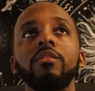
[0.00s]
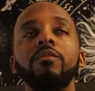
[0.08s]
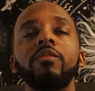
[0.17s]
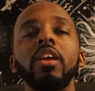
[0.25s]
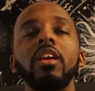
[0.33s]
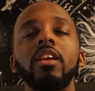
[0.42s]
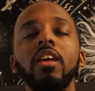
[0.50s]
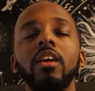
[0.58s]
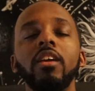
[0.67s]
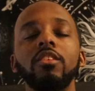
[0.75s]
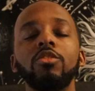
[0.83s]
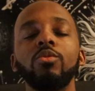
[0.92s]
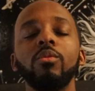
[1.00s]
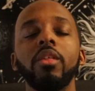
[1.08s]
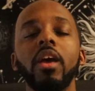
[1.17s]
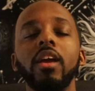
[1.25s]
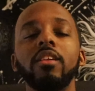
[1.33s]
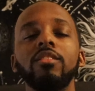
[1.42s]
feed into
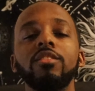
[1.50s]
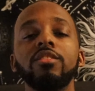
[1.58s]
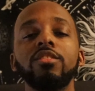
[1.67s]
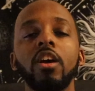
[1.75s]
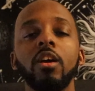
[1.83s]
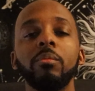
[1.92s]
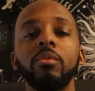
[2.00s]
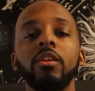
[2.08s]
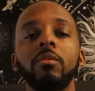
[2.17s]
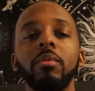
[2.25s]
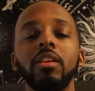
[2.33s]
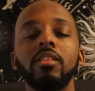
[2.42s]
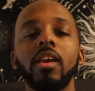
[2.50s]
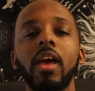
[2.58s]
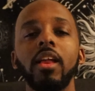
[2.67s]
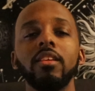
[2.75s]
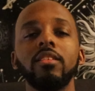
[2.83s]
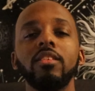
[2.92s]
that stubborn
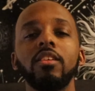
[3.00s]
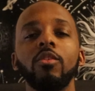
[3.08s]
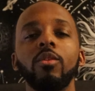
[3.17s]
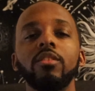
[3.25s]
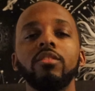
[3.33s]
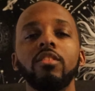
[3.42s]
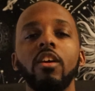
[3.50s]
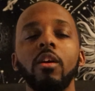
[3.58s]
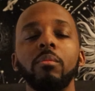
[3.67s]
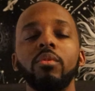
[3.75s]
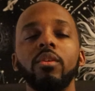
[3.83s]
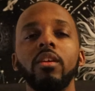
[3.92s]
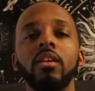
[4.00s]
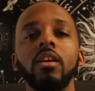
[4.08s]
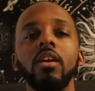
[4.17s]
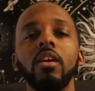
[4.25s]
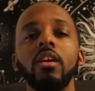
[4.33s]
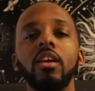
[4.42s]
mentality or stubborn
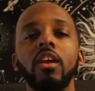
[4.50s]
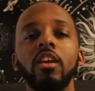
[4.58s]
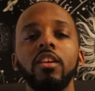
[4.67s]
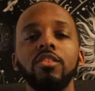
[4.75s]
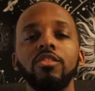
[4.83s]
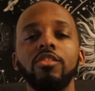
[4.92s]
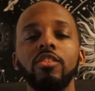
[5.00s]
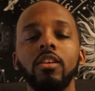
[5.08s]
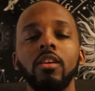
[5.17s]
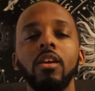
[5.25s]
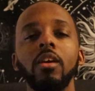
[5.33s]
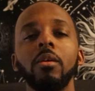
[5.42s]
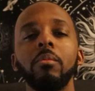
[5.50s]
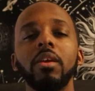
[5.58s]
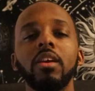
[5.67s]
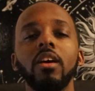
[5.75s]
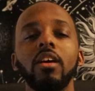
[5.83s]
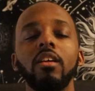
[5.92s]
energy,
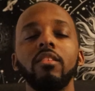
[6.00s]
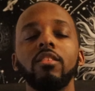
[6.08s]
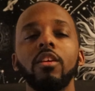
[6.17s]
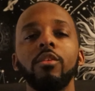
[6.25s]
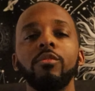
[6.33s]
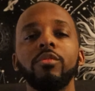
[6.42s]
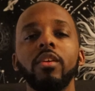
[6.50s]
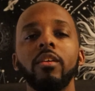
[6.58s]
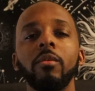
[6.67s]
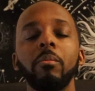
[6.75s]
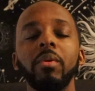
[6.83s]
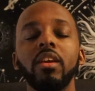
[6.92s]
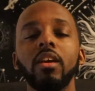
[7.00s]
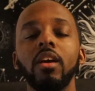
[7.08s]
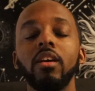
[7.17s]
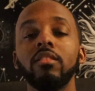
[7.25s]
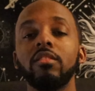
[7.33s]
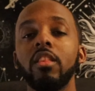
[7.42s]
because
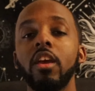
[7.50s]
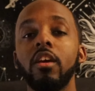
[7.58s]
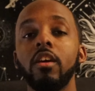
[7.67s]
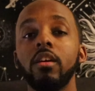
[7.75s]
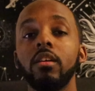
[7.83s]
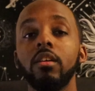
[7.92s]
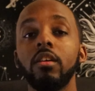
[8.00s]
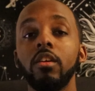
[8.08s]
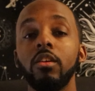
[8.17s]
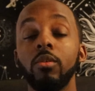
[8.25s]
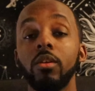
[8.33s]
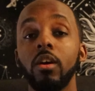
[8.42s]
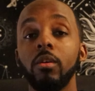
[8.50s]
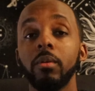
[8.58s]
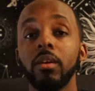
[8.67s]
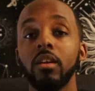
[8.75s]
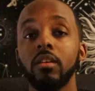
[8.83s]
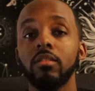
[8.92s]
they're, you know,
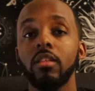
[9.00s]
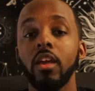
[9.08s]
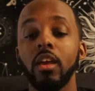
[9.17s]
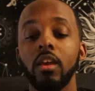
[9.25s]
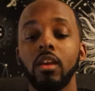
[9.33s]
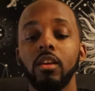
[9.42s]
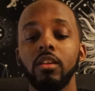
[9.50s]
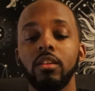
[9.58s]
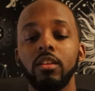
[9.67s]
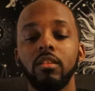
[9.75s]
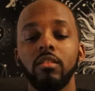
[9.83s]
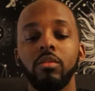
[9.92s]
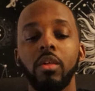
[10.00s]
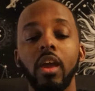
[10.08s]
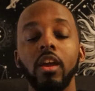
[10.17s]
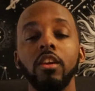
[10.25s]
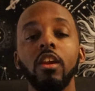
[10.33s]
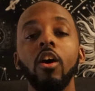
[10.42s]
because they
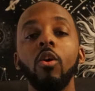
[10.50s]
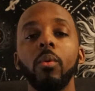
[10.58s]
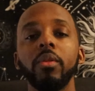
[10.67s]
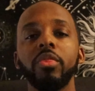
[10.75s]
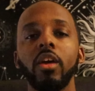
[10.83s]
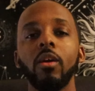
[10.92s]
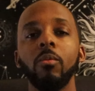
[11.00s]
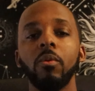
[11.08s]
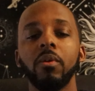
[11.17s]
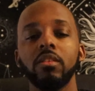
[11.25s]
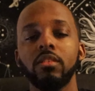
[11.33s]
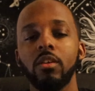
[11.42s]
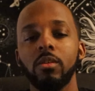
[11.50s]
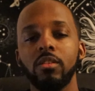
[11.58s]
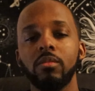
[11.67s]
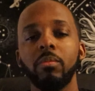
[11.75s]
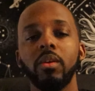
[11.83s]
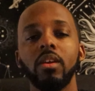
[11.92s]
know what they want, so to
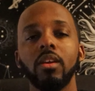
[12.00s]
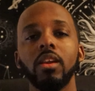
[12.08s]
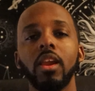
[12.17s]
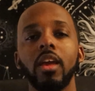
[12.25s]
speak.